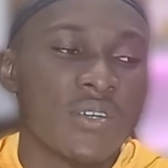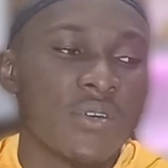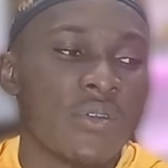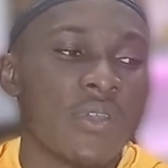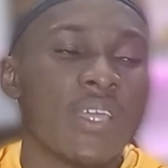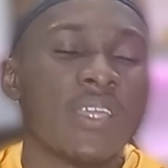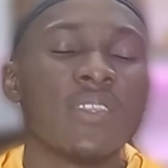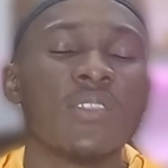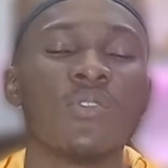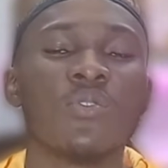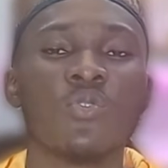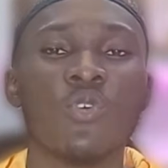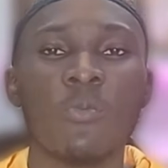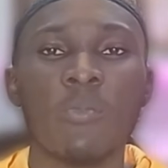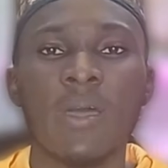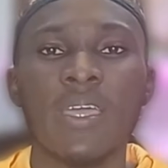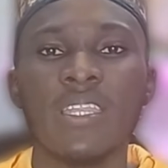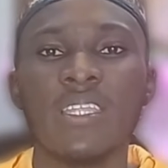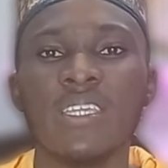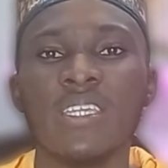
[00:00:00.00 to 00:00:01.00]
All right.
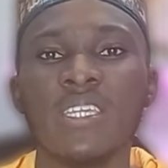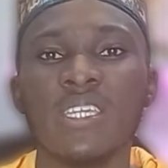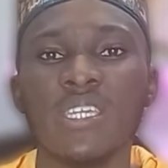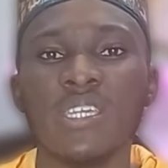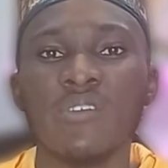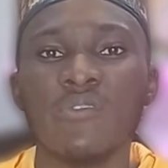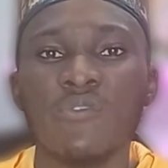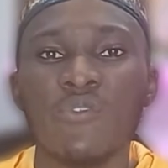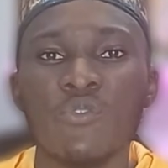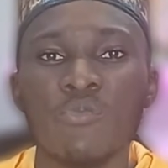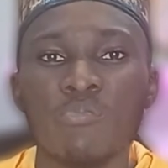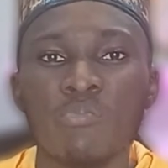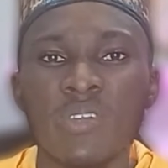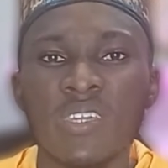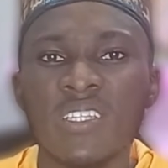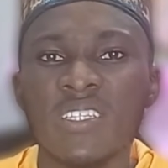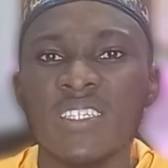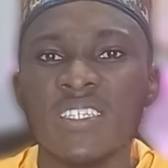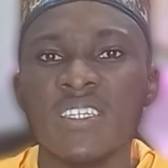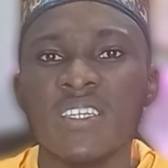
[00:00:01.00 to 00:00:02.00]
Normally, if you
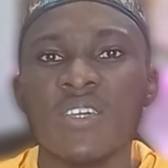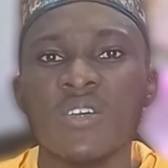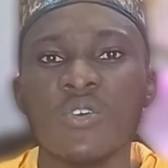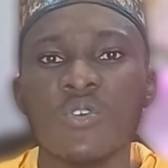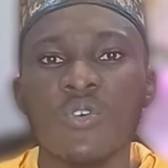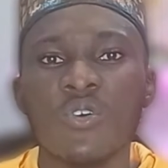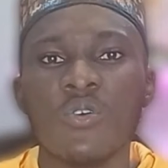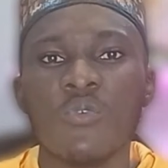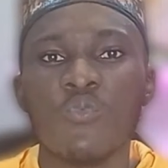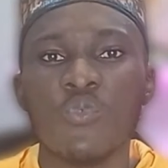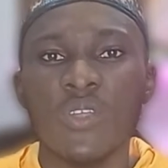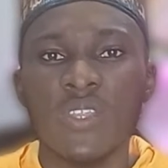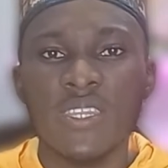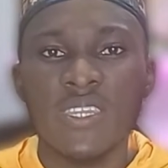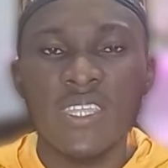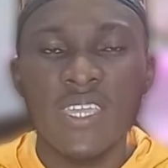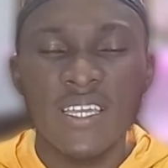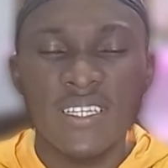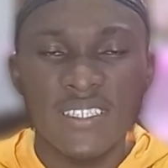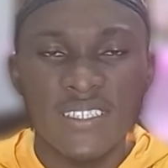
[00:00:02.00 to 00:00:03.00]
meet
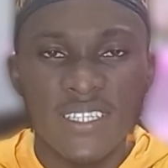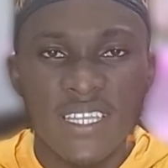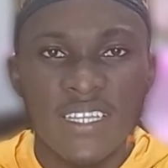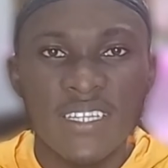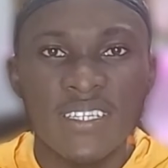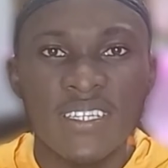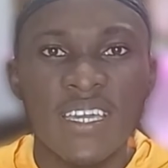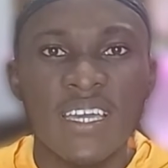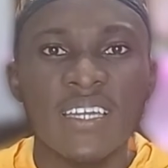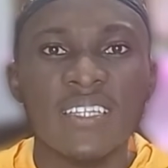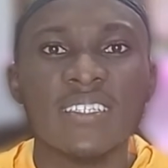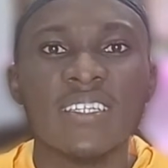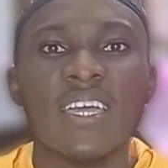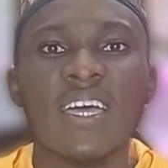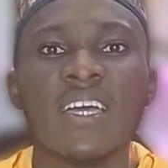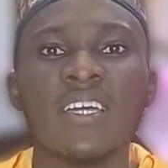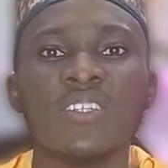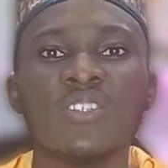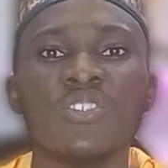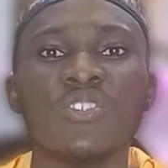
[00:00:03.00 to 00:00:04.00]
with their standard
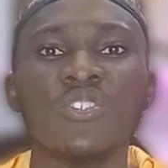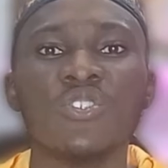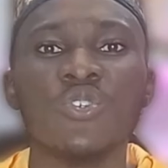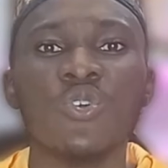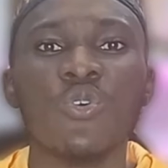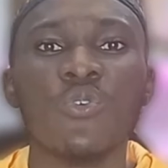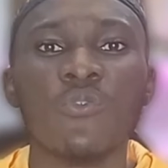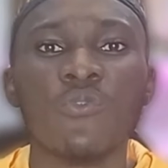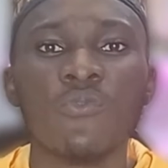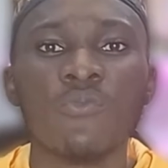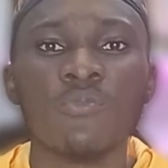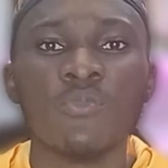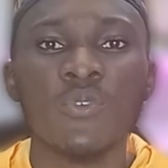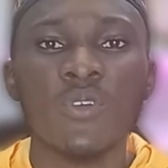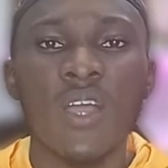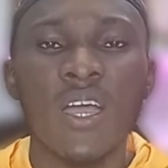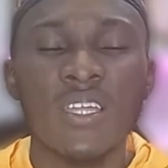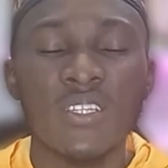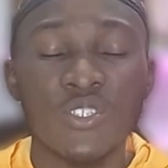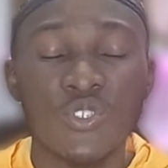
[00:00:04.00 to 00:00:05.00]
and
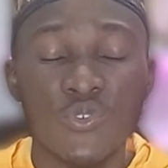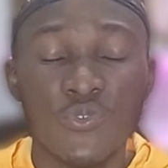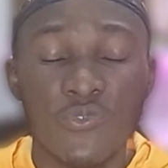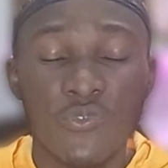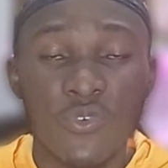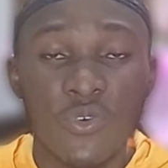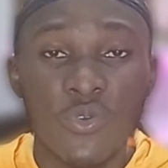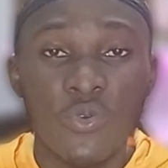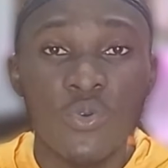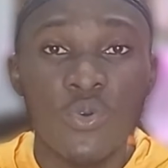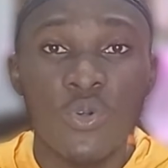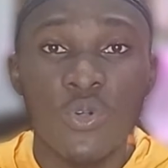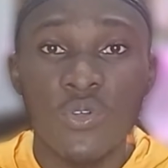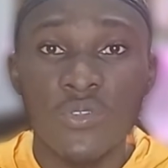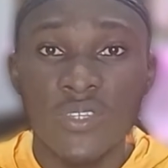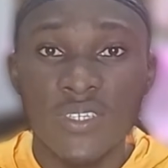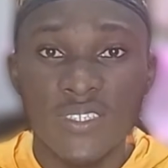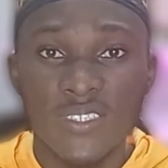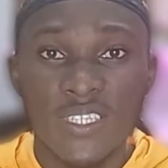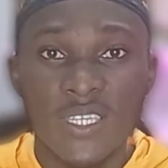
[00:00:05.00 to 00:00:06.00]
you follow
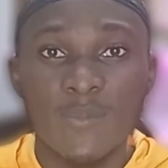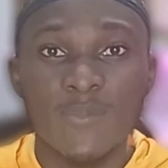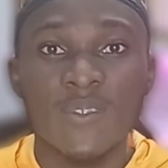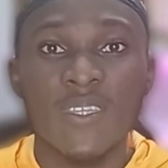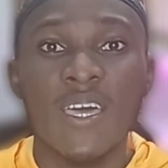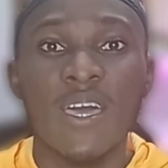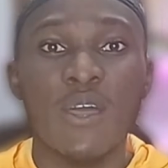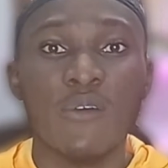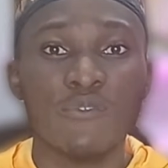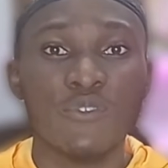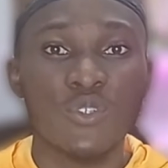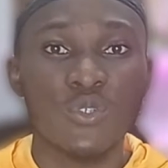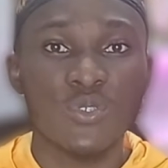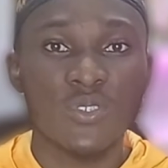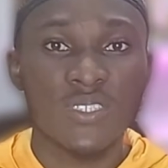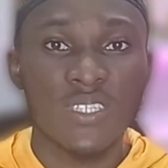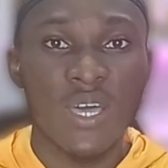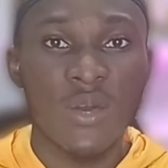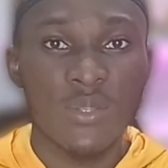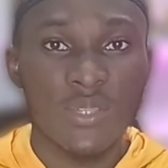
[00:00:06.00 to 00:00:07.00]
all the steps I've
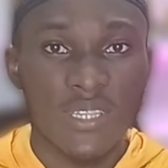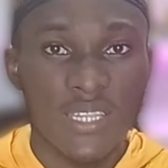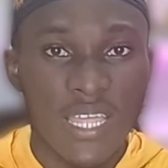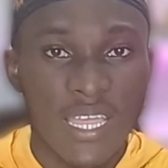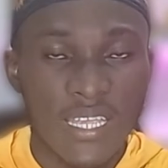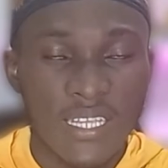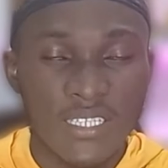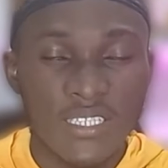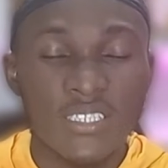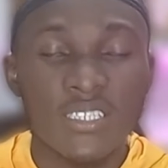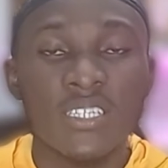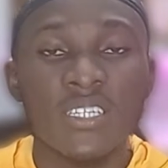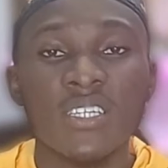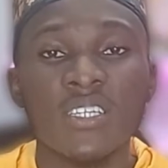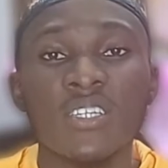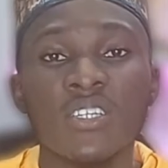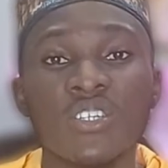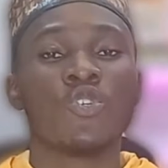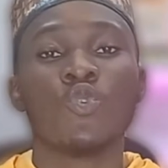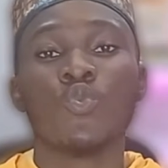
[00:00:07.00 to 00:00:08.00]
just outlined,
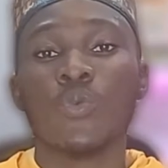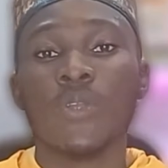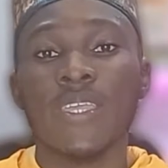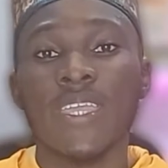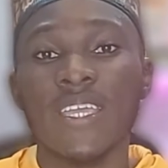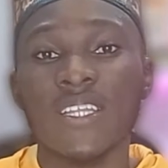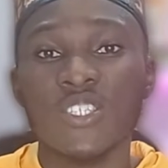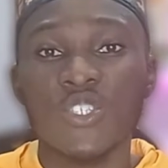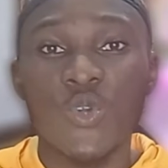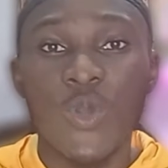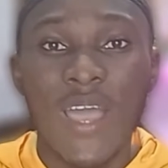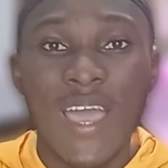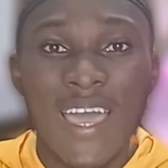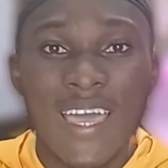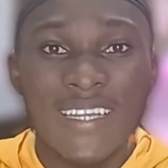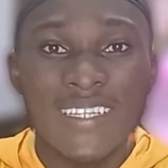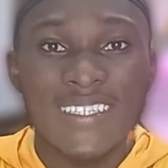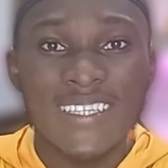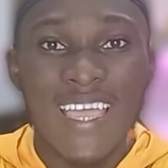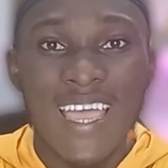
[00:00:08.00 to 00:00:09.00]
you will get your
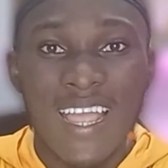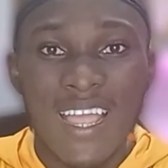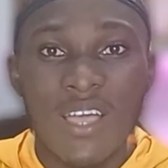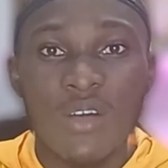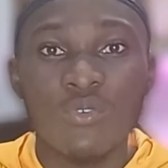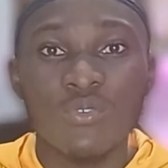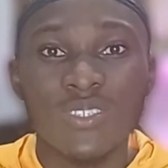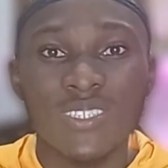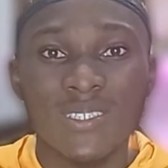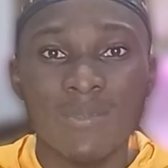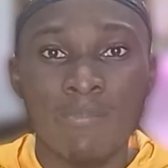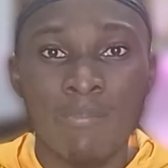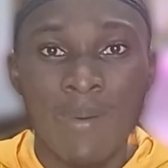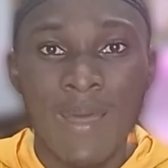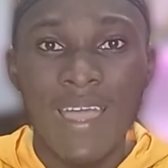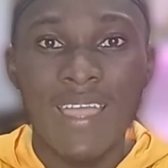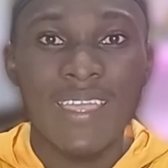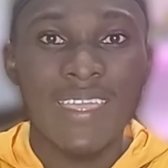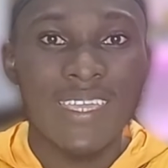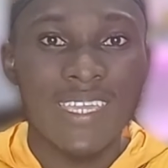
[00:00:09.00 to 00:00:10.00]
ads account
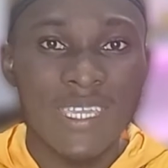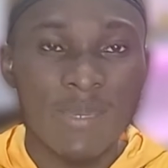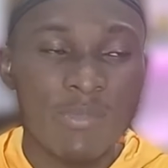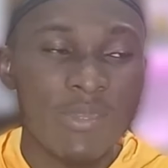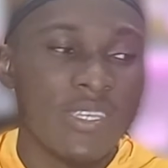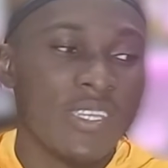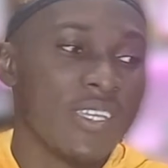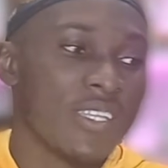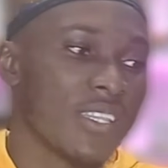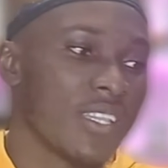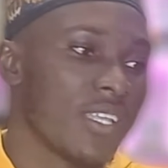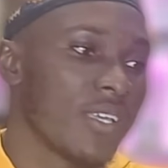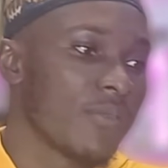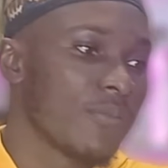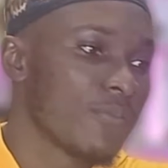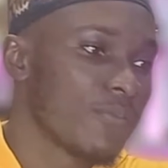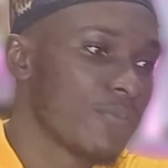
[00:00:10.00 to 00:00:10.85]
back immediately.